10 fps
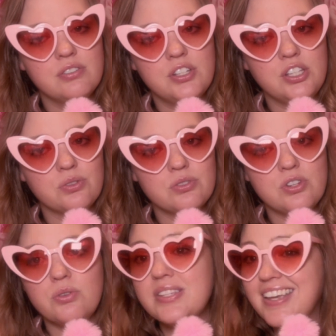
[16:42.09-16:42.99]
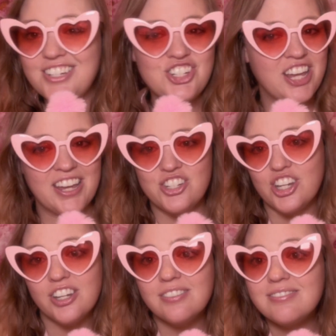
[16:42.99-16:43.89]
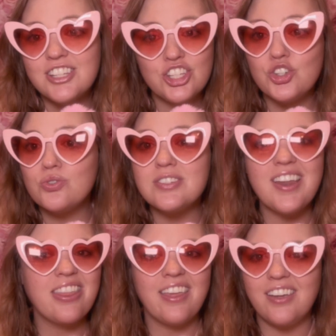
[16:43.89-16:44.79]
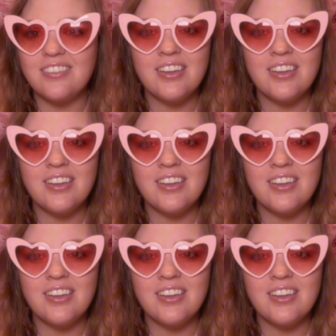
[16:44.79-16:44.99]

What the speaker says: cues, no satiation cues, nothing.